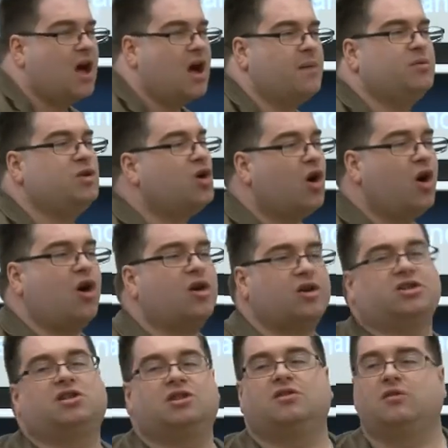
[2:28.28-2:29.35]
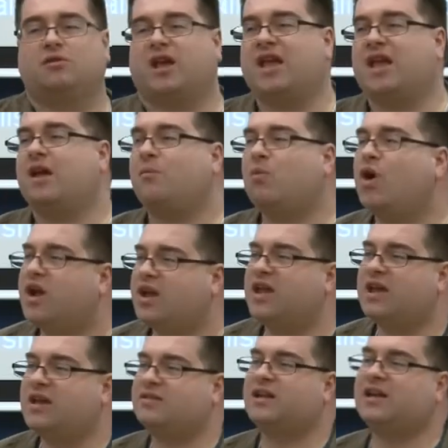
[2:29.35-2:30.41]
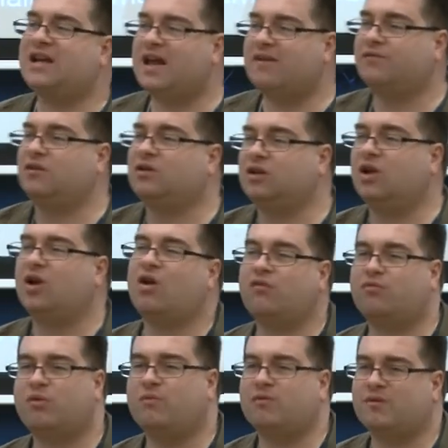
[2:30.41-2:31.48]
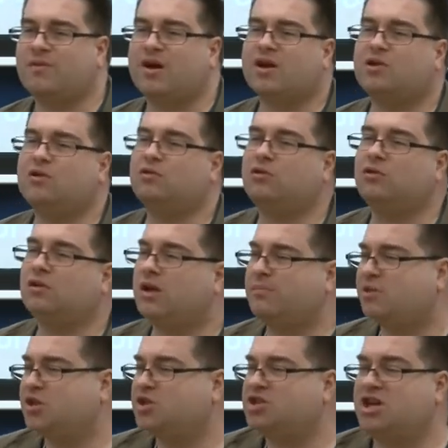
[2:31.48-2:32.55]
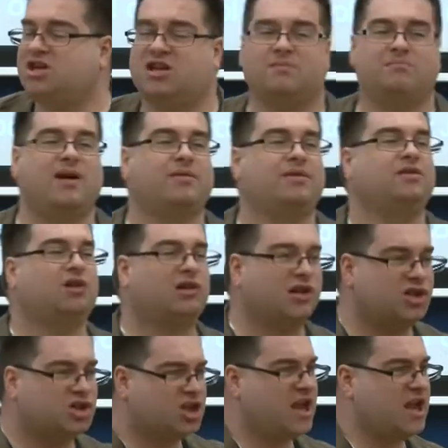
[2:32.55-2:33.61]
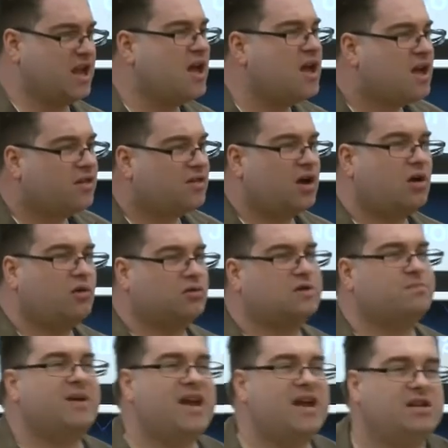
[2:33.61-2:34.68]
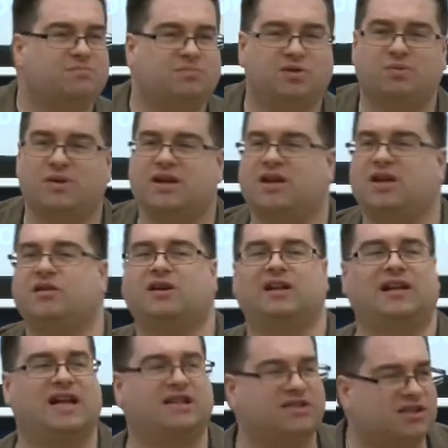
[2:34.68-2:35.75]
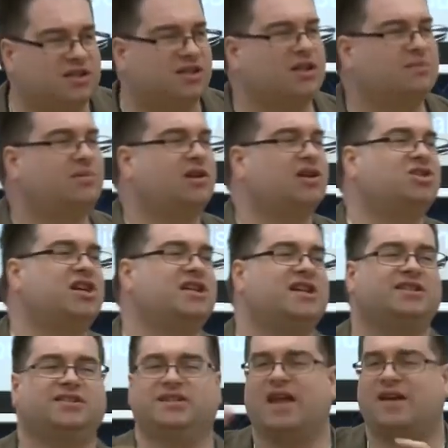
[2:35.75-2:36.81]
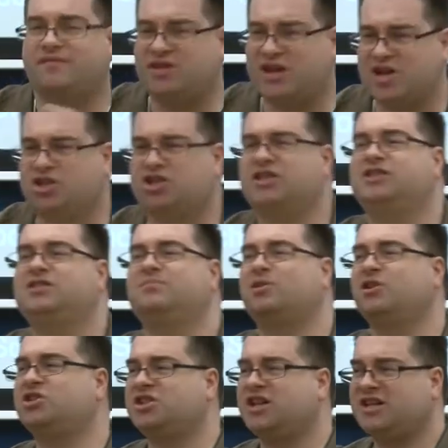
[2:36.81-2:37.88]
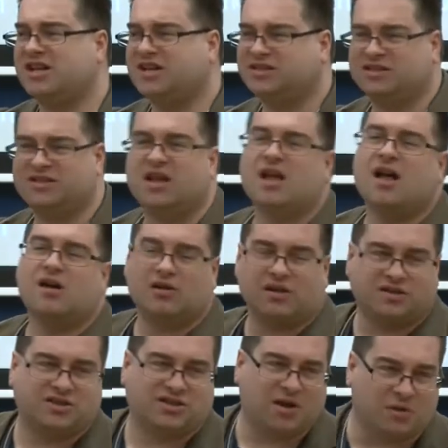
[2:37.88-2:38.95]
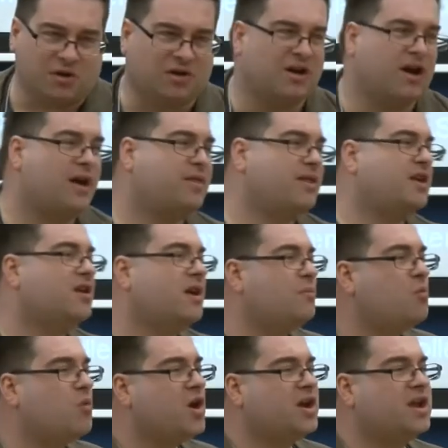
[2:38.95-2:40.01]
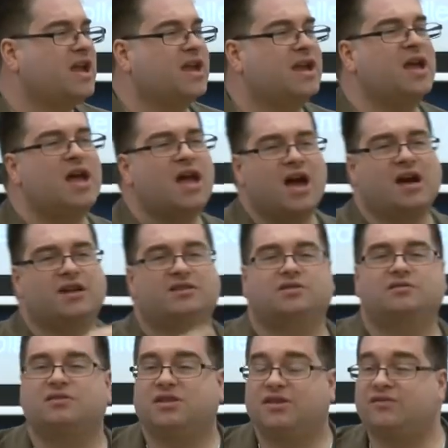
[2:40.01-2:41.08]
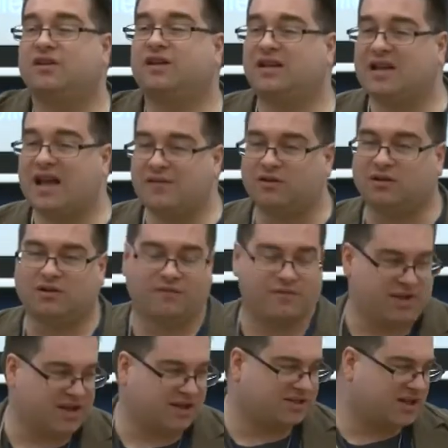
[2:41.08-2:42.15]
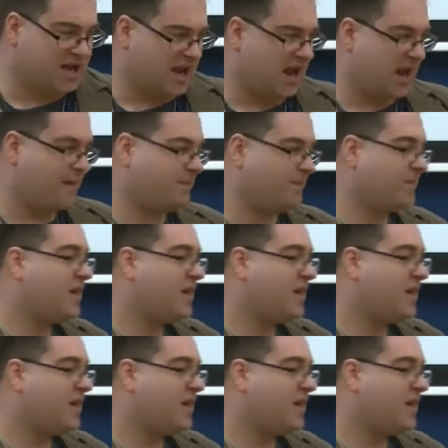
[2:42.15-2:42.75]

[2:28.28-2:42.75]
I'm not here working at the level of what we might call apologetic methodology, the whole debate between classical apologetics and evidentialist apologetics and so on. I think I'm working at a sort of different level of things here.